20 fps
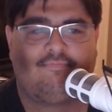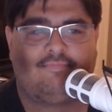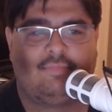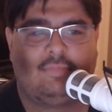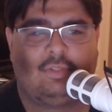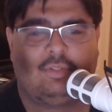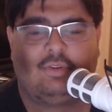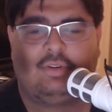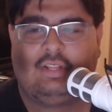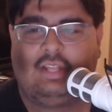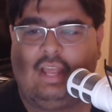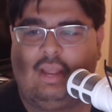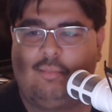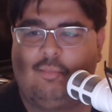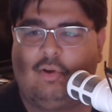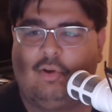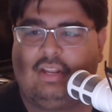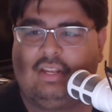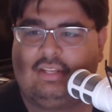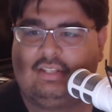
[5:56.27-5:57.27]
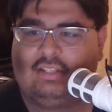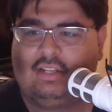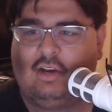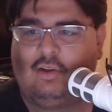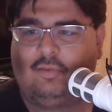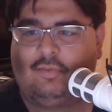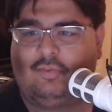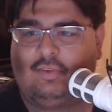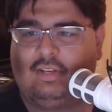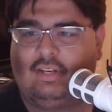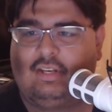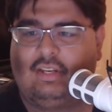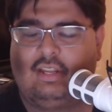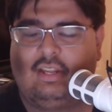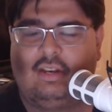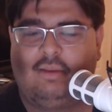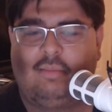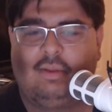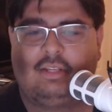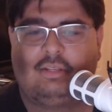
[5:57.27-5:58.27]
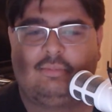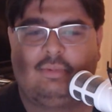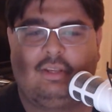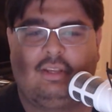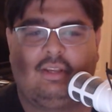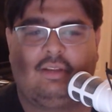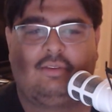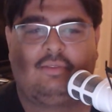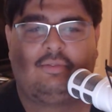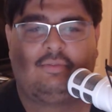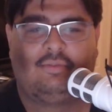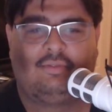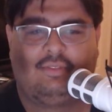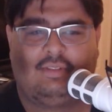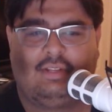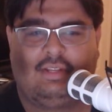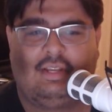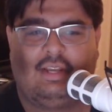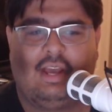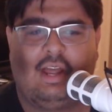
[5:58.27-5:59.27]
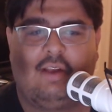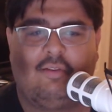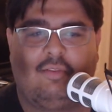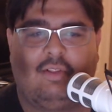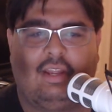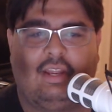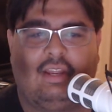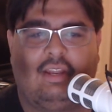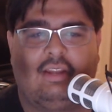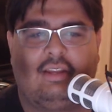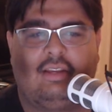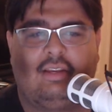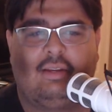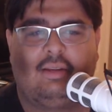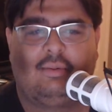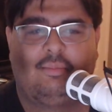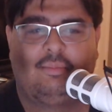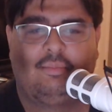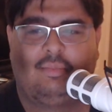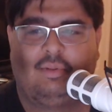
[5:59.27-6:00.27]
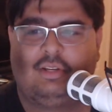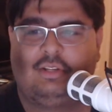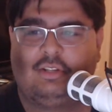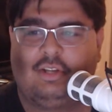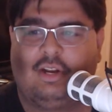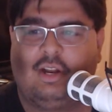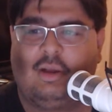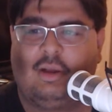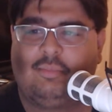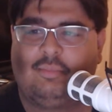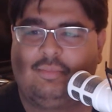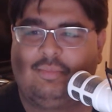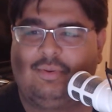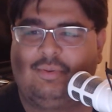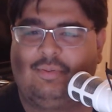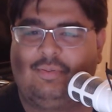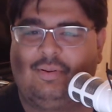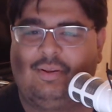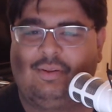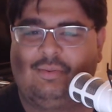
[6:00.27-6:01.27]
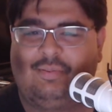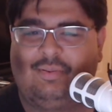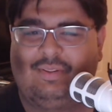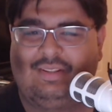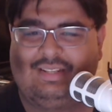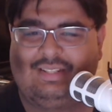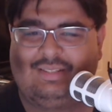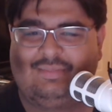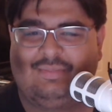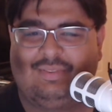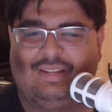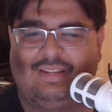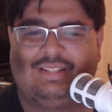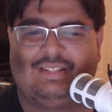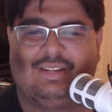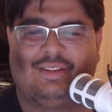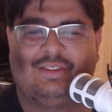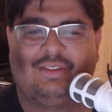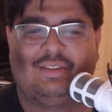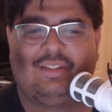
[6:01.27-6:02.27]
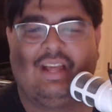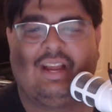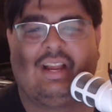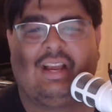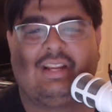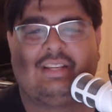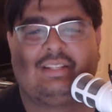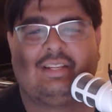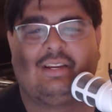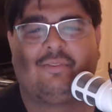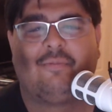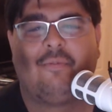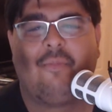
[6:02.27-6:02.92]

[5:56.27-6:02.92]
sort of game breaking stuff, and it makes me kind of like, please shut up. please don't do that kind of stuff.